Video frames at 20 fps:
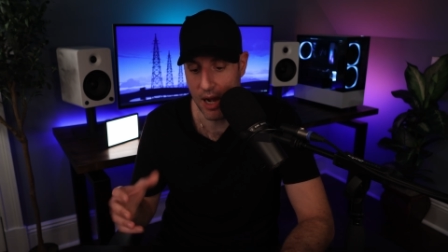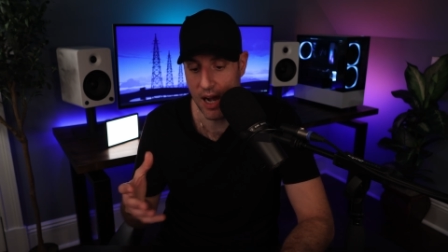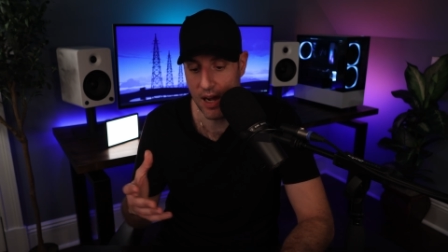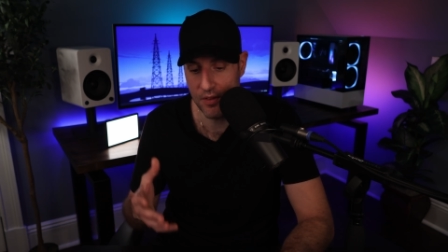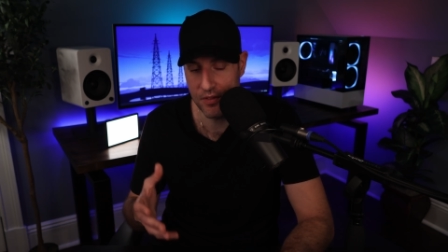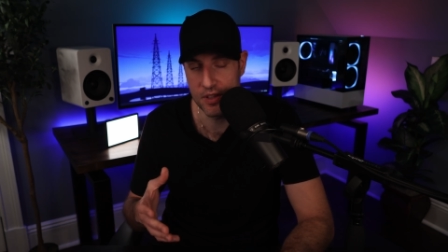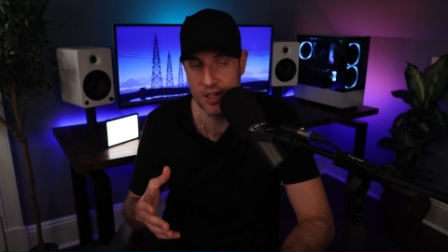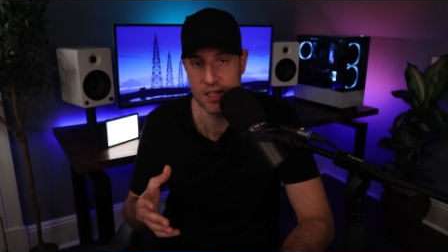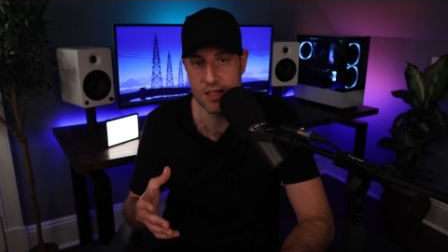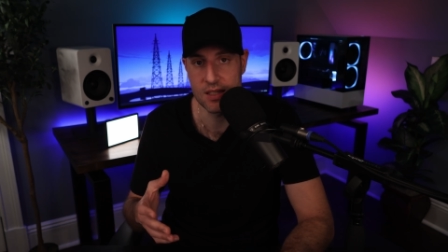
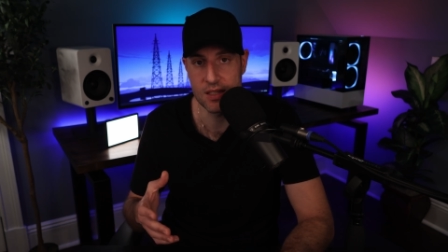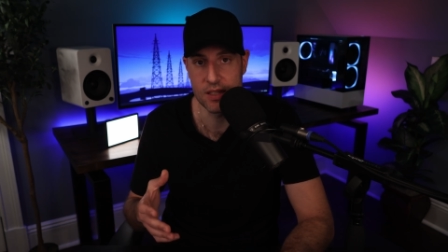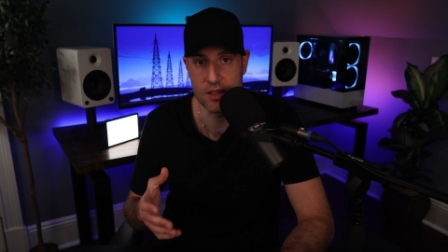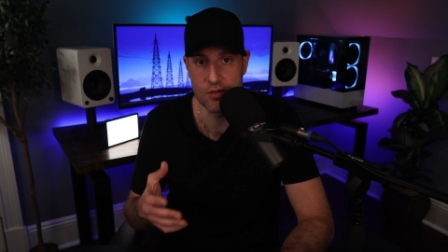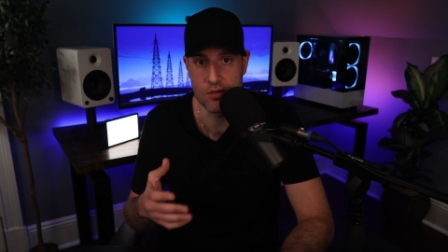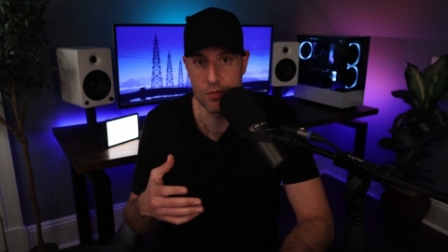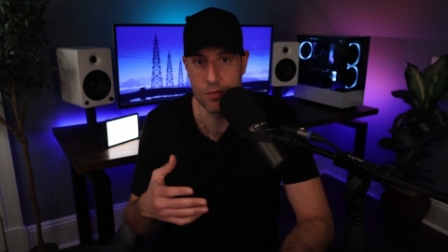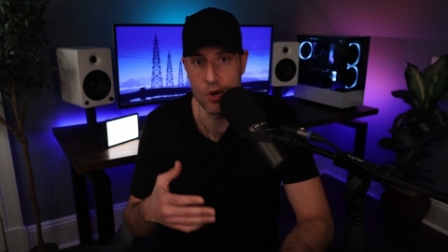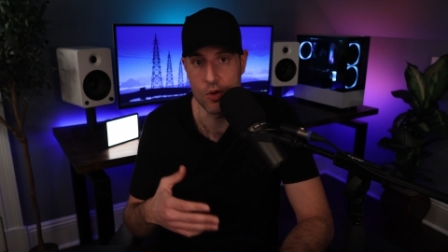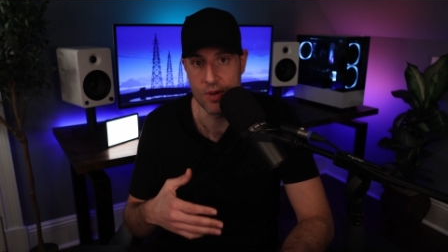obviously, the
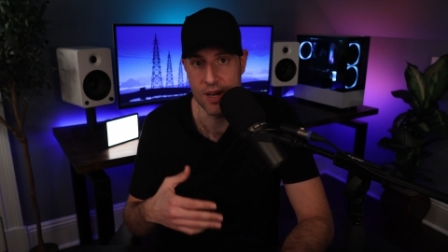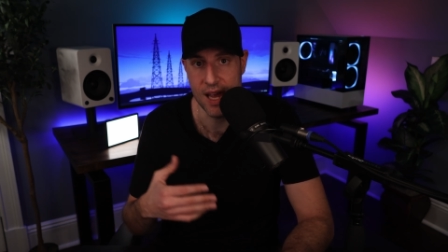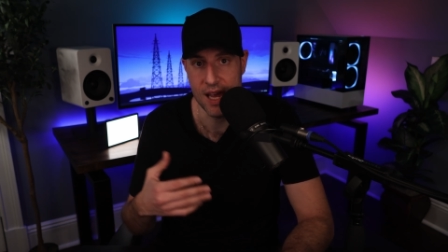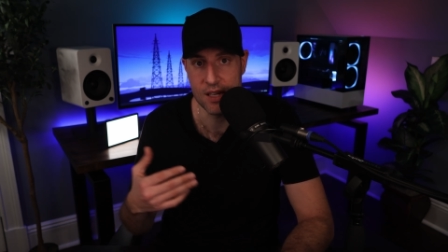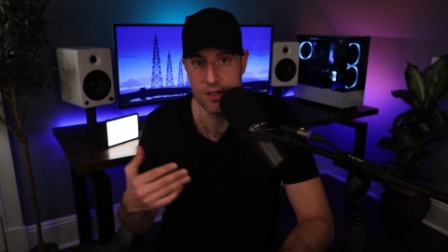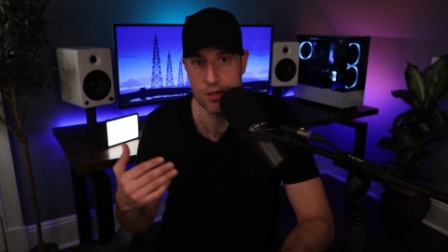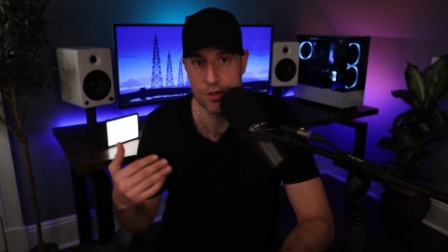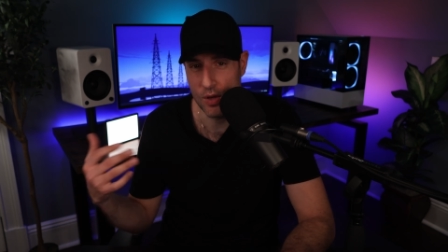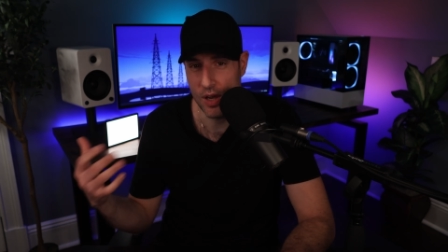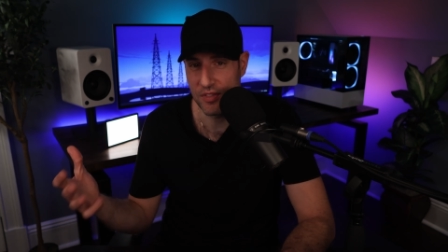remote
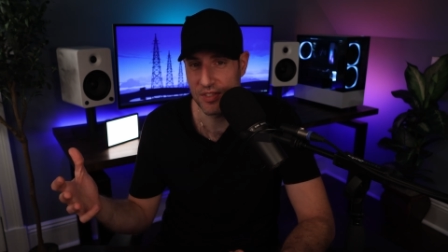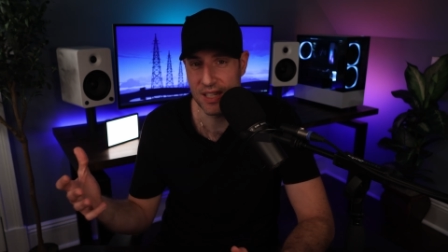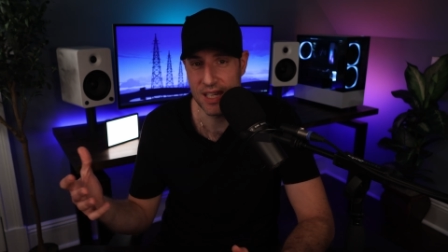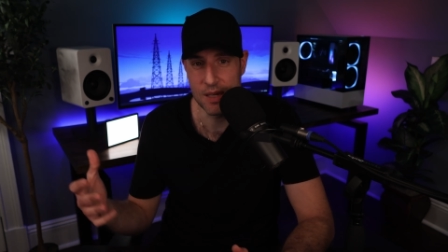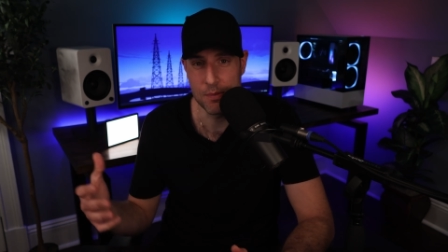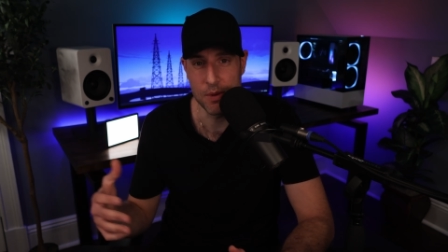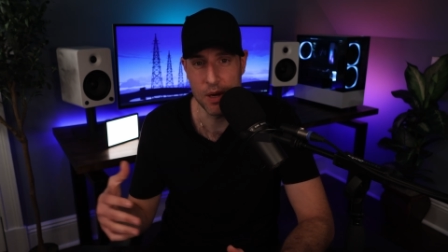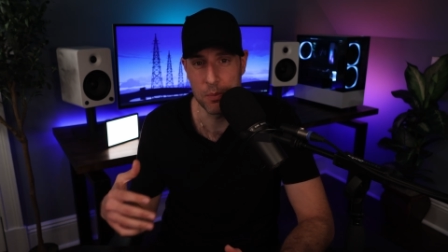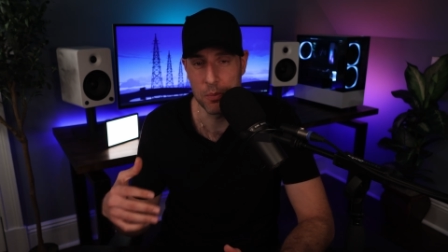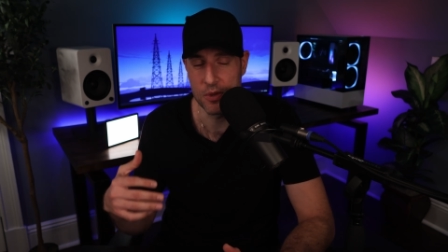NAS, you have to
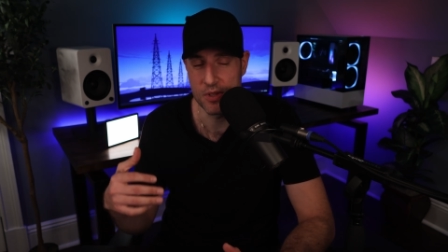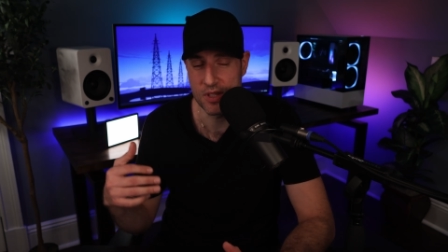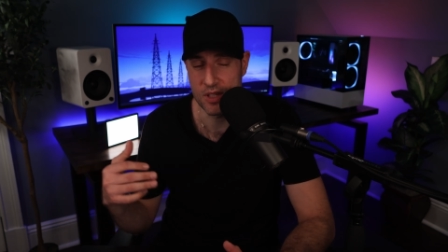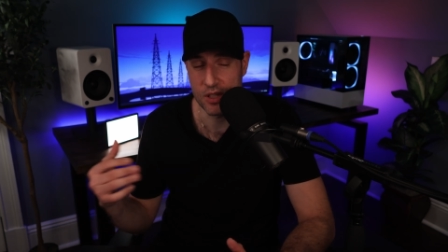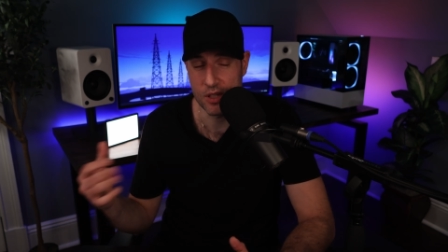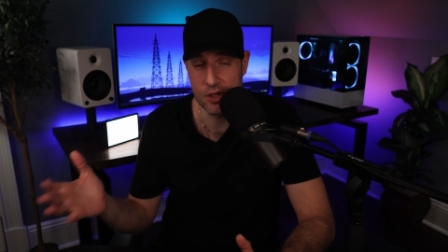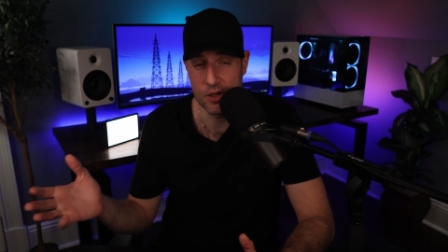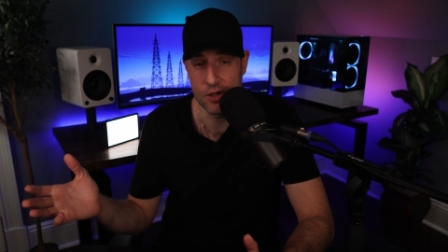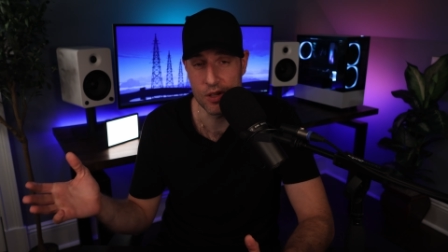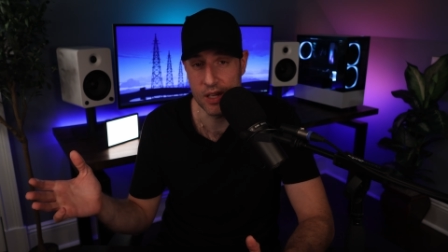keep up with
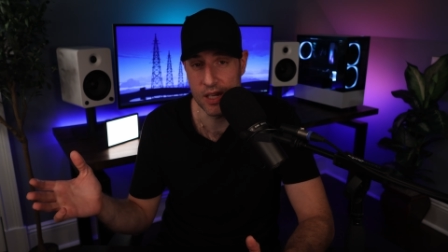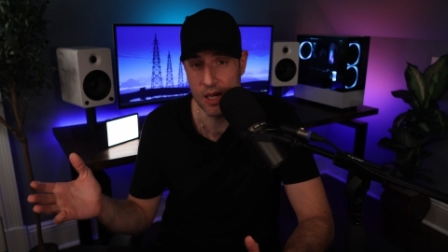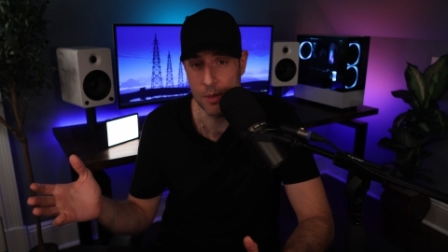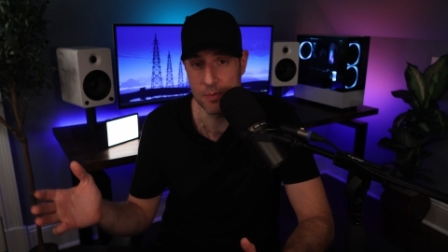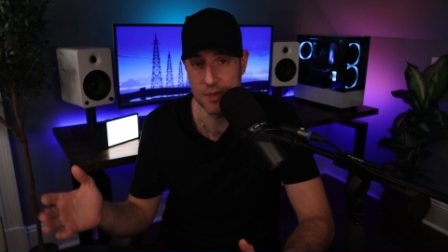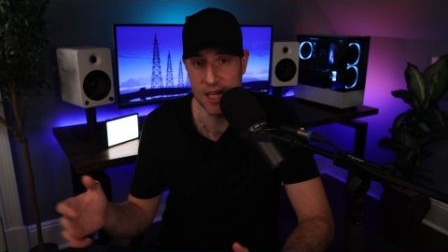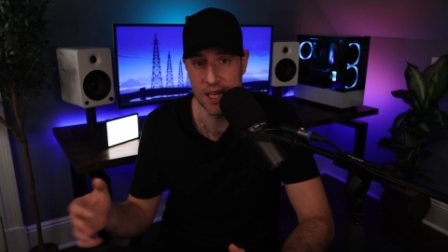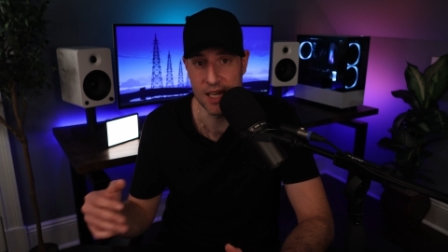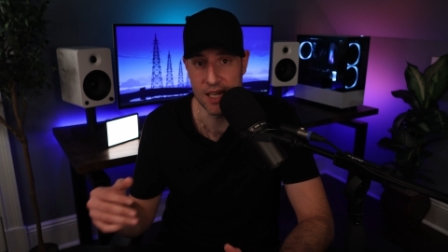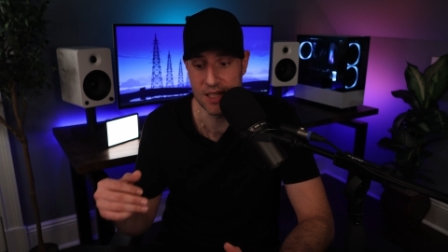security
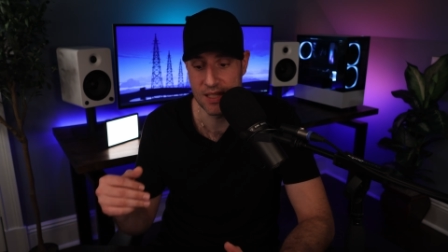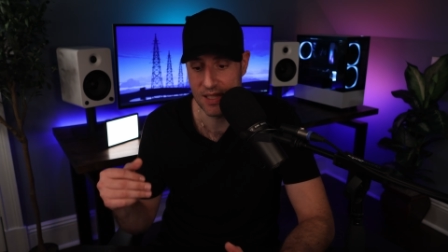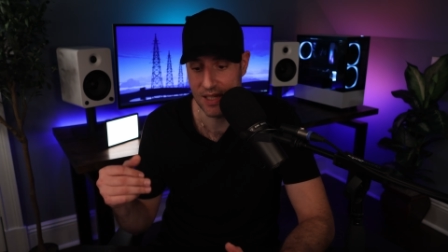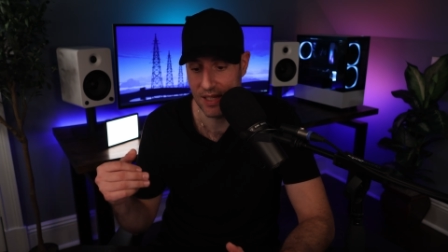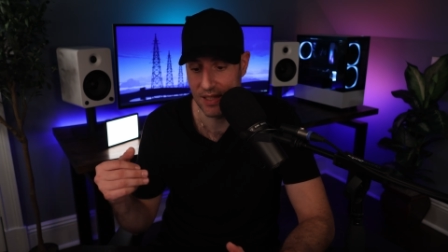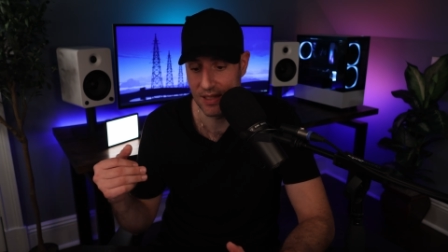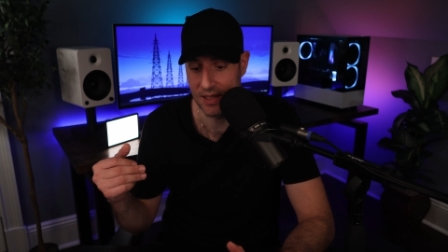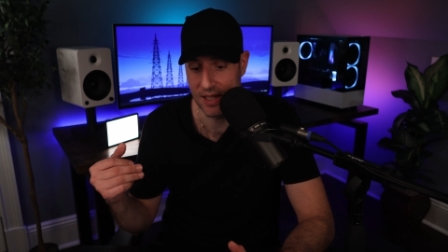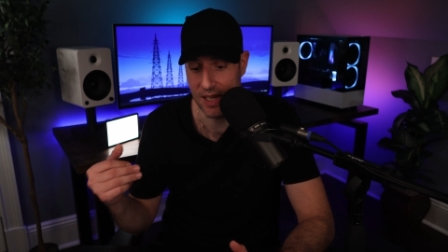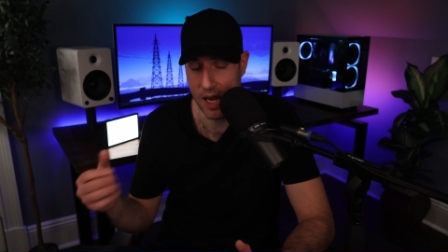updates
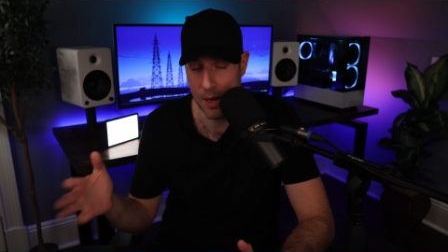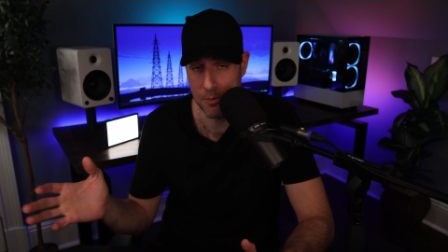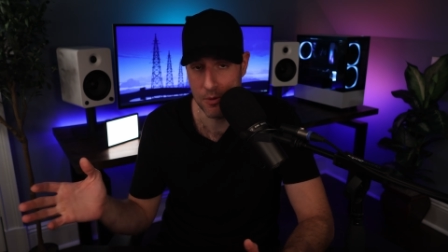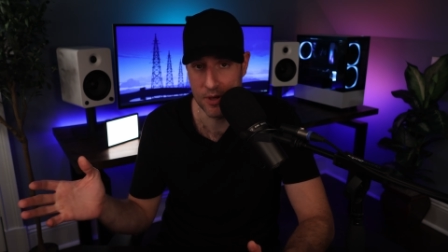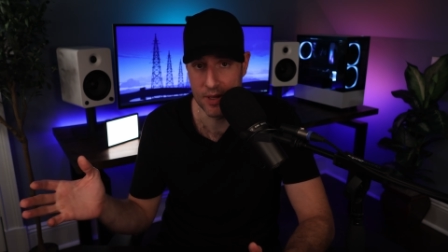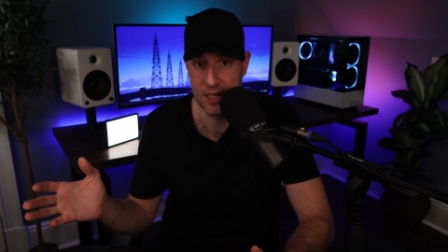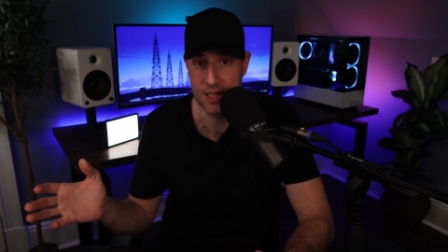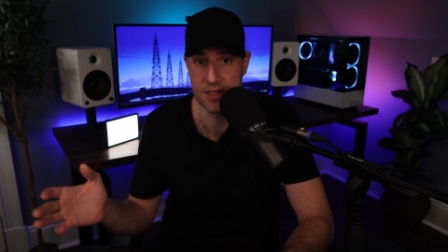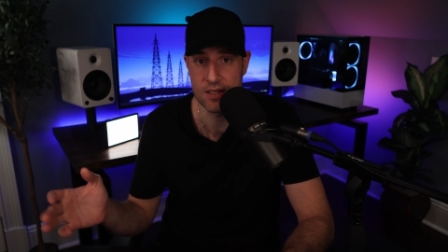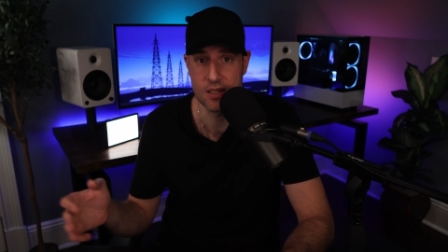and the
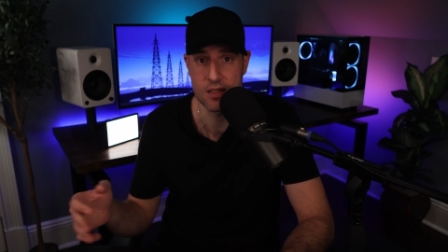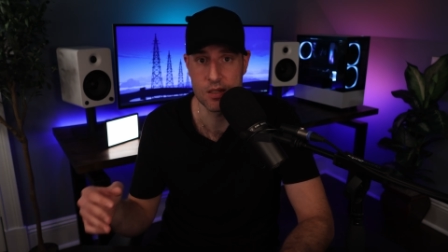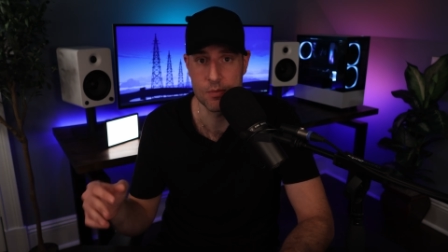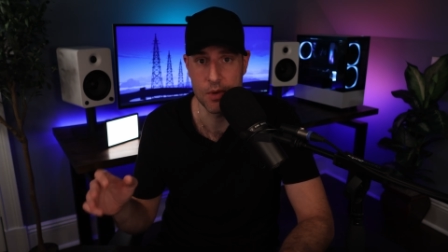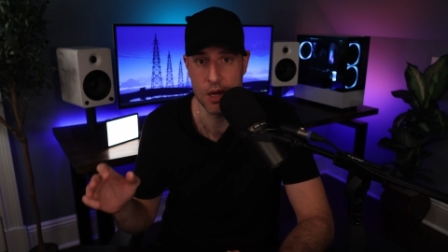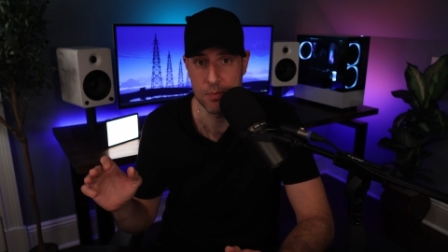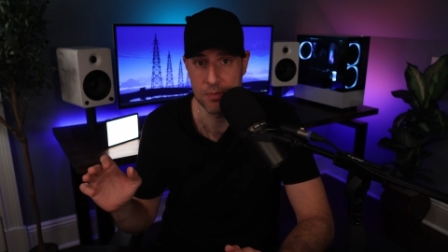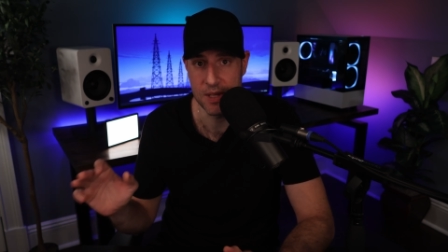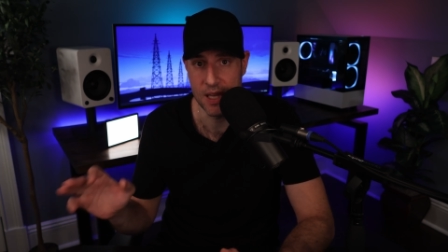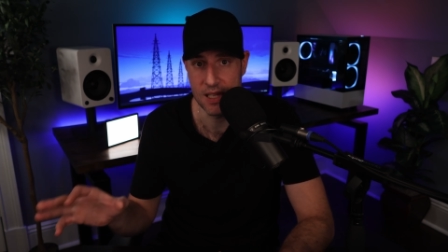operating system
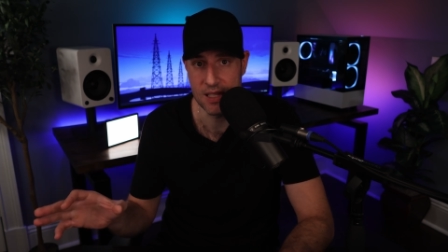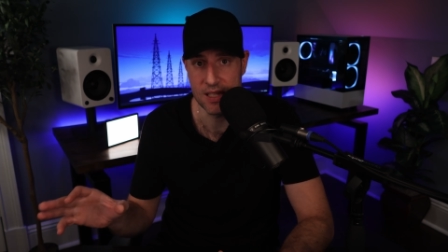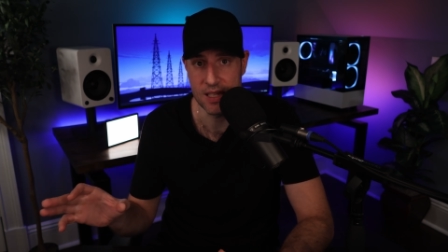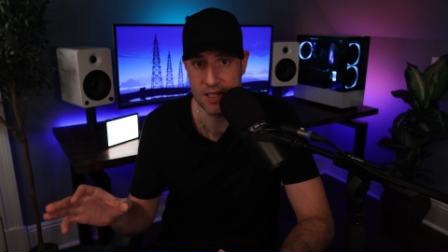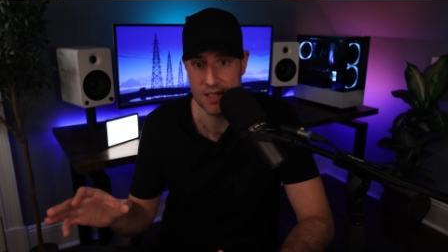updates,